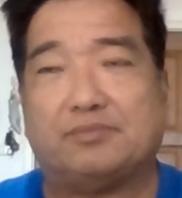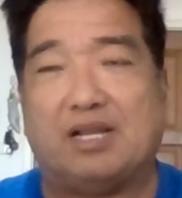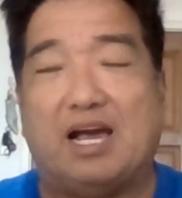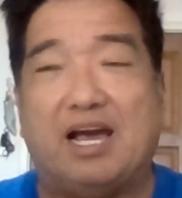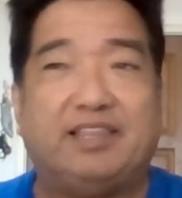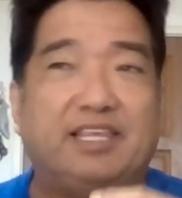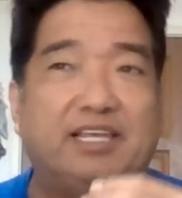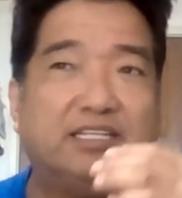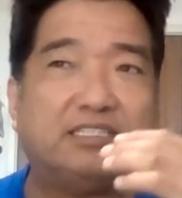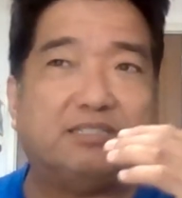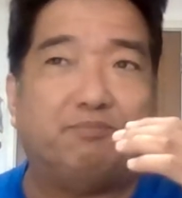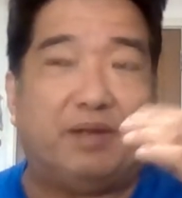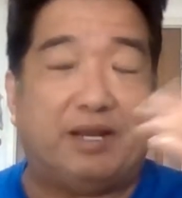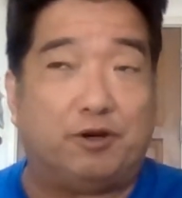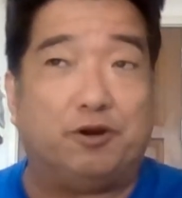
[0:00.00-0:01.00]
I think it's
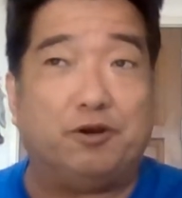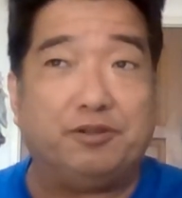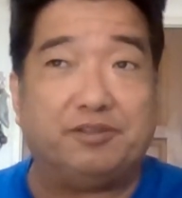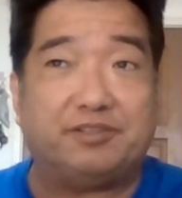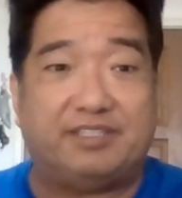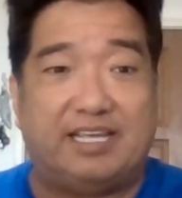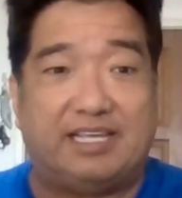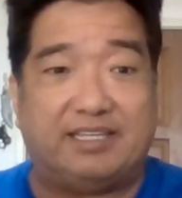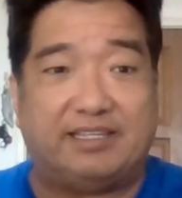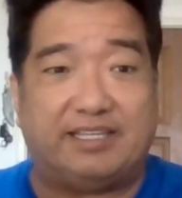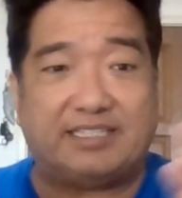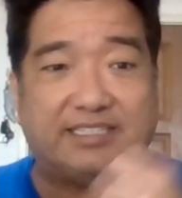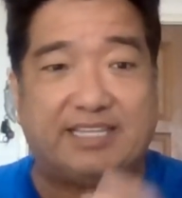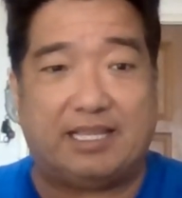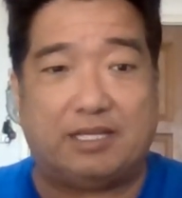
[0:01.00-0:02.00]
better than the
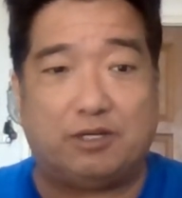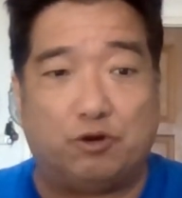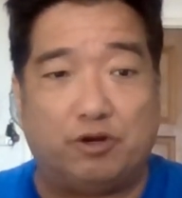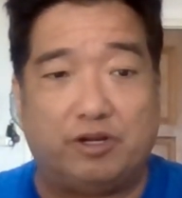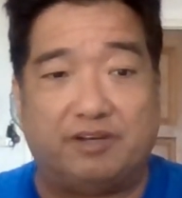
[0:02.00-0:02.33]
next category